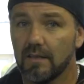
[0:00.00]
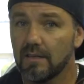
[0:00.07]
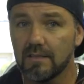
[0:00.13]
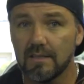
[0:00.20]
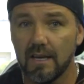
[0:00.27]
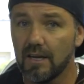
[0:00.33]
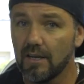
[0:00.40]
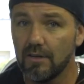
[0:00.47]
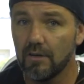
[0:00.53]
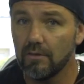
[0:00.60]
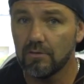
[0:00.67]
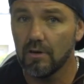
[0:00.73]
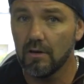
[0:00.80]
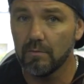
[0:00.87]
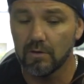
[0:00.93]
It's taken
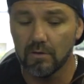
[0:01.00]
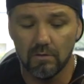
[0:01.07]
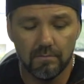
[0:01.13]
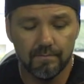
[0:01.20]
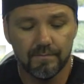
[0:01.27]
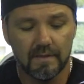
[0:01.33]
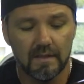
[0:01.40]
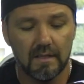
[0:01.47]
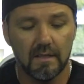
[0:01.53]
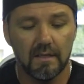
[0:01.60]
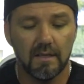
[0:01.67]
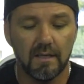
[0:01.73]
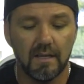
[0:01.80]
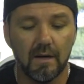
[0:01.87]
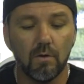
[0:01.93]
no time at all.
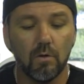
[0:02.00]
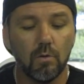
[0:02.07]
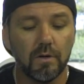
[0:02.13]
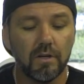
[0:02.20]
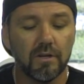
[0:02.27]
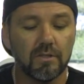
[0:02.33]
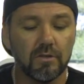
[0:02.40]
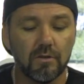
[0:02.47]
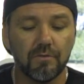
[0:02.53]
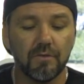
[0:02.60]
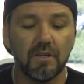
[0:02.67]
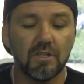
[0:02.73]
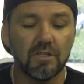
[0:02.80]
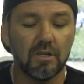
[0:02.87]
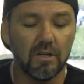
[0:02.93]
And now all we've got to do to
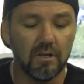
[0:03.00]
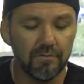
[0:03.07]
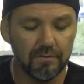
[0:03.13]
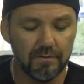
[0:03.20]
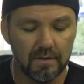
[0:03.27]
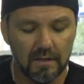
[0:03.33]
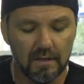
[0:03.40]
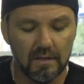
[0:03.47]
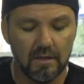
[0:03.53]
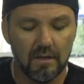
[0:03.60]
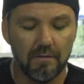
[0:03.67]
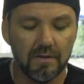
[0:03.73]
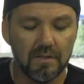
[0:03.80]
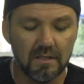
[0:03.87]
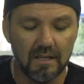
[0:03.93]
finish off,
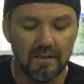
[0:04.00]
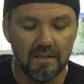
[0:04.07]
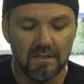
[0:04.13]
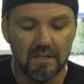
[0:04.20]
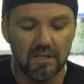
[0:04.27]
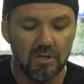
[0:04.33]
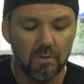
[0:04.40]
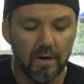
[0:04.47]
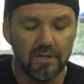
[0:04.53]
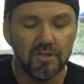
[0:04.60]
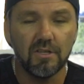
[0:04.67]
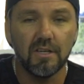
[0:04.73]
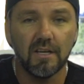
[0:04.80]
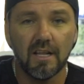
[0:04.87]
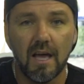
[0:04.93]
obviously in this
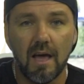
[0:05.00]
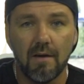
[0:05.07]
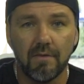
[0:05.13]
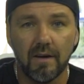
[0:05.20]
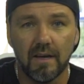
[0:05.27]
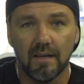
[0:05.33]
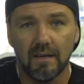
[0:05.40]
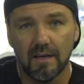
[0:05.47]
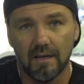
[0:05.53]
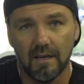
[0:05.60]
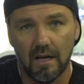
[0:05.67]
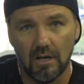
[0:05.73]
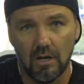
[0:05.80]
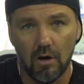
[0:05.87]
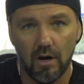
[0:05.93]
situation you're going to have
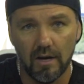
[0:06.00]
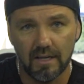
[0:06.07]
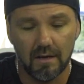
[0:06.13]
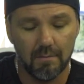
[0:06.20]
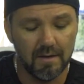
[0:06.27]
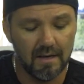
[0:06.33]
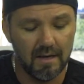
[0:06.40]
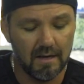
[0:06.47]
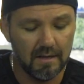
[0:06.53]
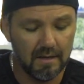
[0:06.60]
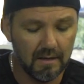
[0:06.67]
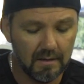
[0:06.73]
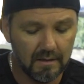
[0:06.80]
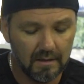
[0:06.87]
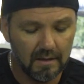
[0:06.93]
a line coming out
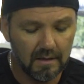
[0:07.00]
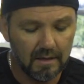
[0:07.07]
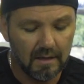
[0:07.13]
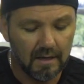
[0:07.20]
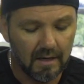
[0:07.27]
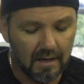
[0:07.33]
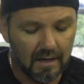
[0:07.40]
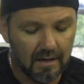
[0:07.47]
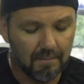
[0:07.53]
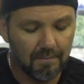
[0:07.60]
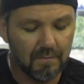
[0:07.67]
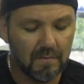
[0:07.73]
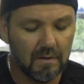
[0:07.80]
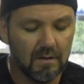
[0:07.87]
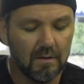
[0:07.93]
here.
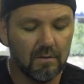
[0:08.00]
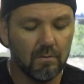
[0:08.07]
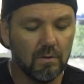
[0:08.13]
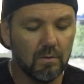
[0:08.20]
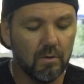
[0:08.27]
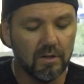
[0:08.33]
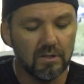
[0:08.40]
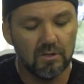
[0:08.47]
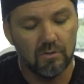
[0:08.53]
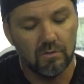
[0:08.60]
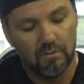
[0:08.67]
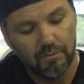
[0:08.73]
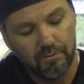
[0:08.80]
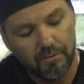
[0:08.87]
We want to